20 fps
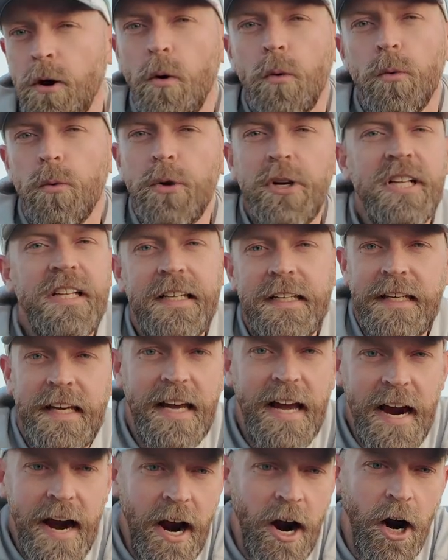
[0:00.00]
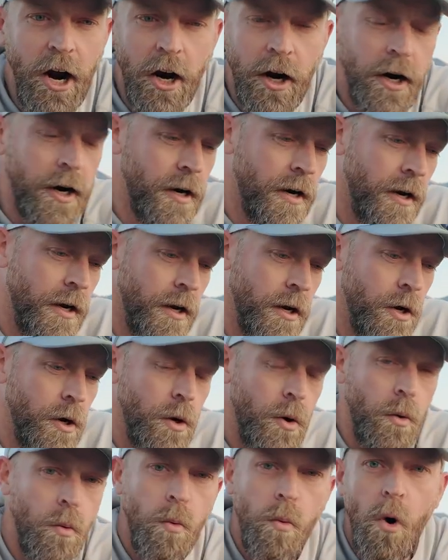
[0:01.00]
don't really care
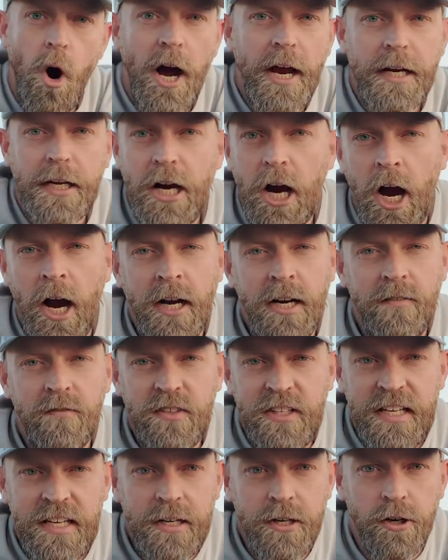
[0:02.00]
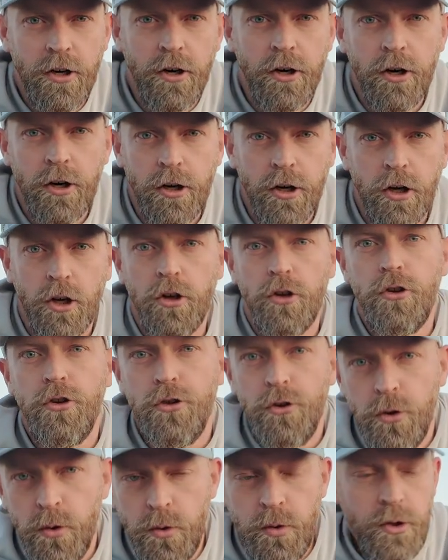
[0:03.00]
what kind of gear
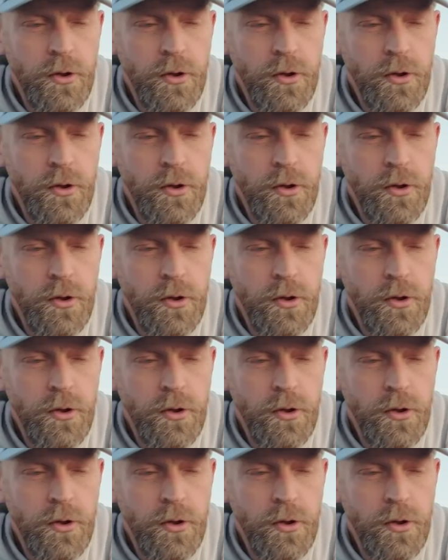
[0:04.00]
you